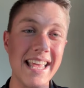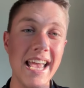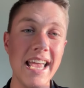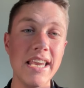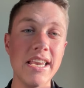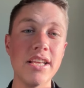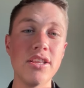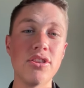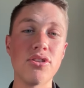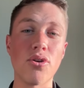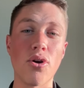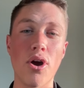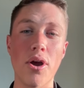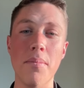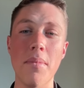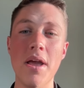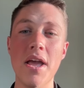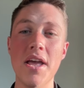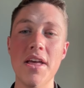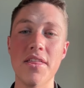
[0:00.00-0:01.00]
any time
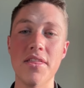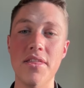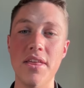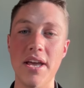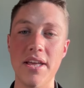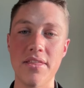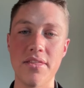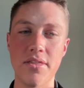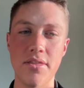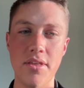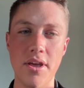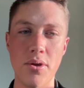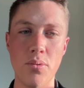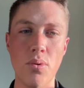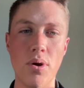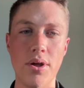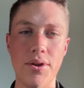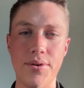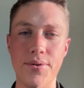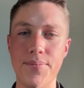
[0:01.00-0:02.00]
that they
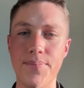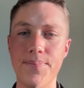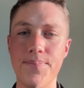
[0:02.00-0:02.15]
want.